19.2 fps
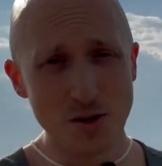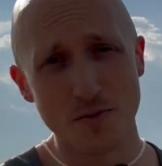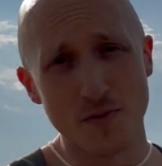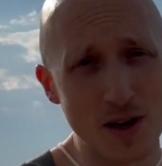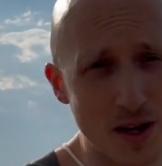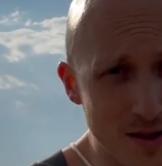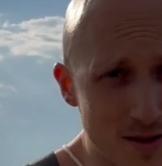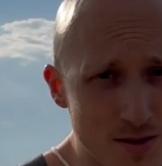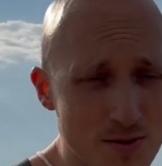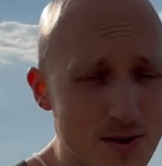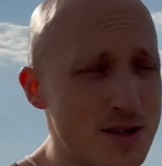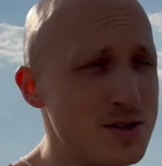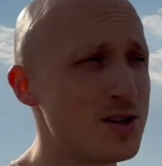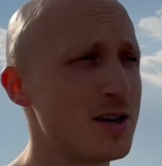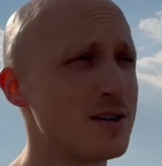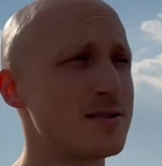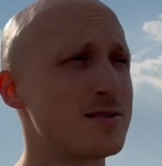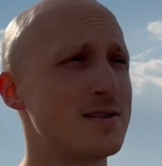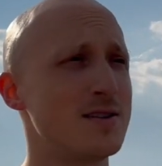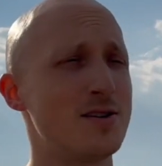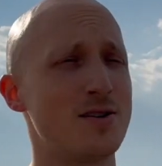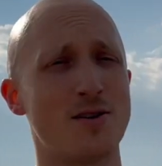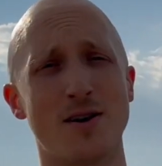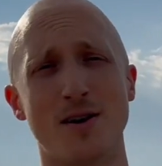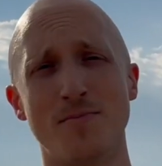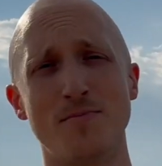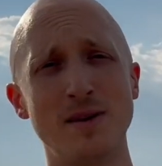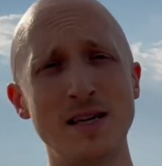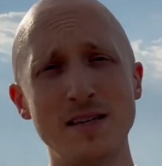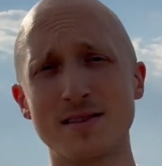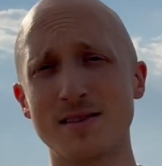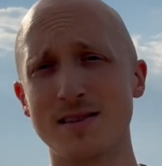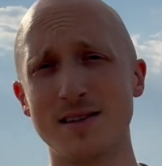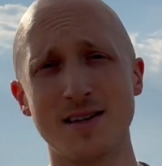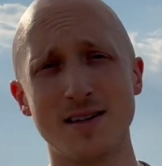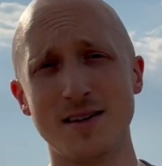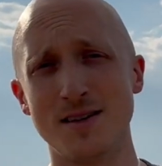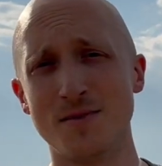of history, just, you know, a
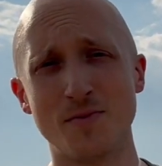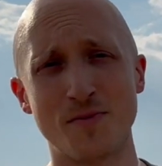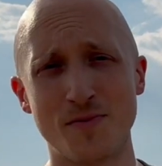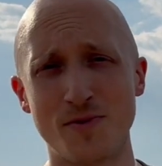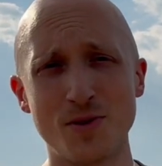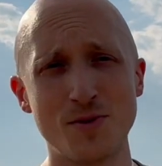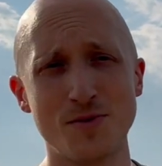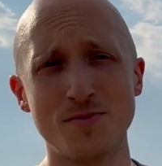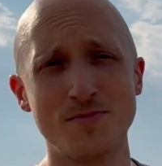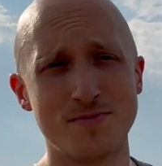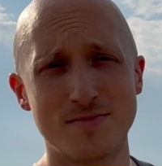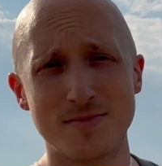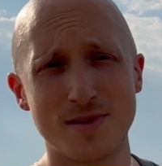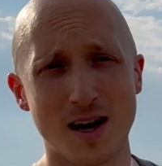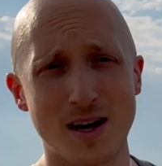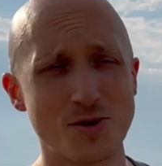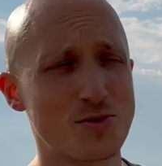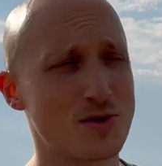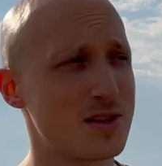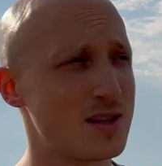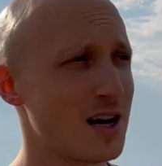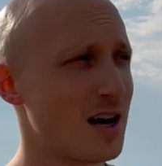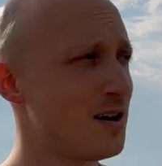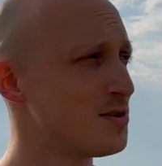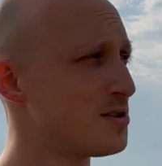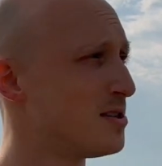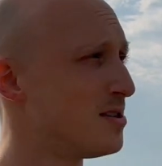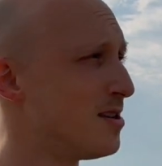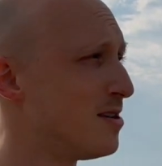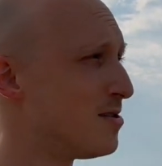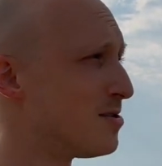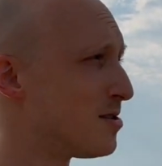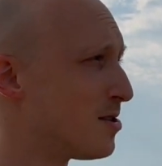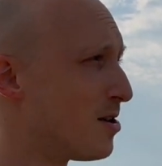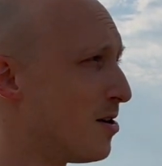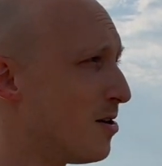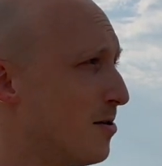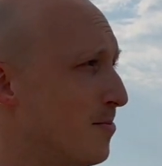measly few hundred thousand years
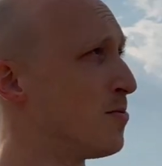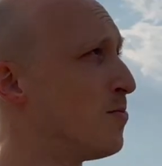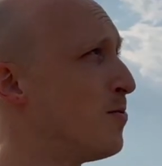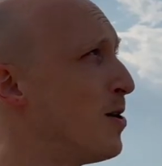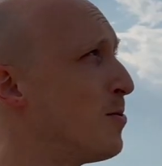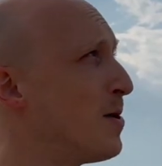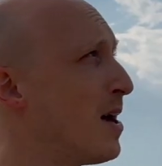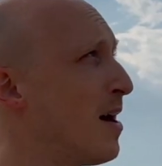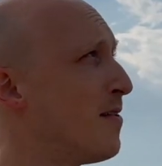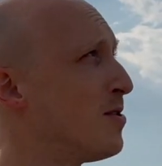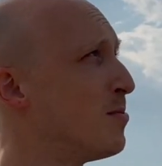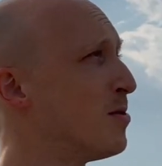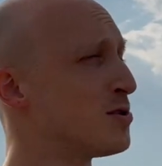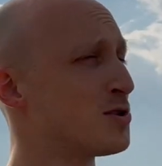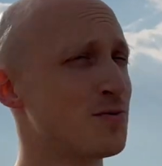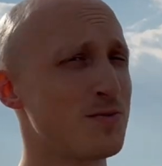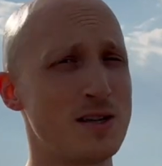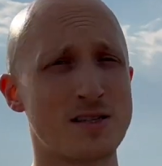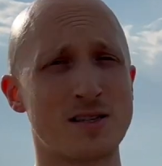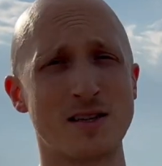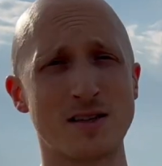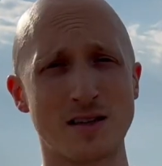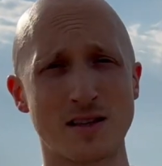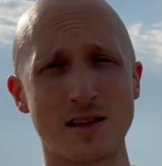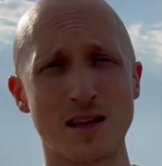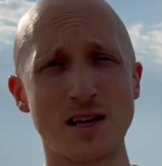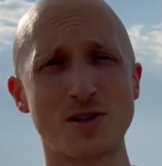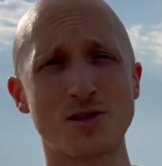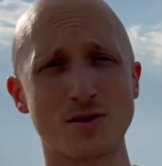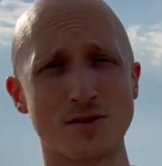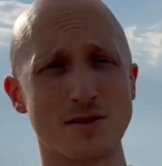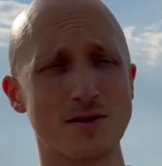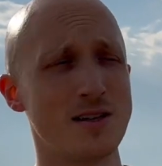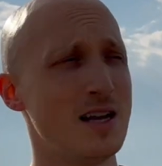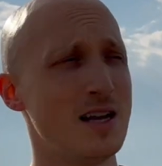ago, when we have the most recent glacial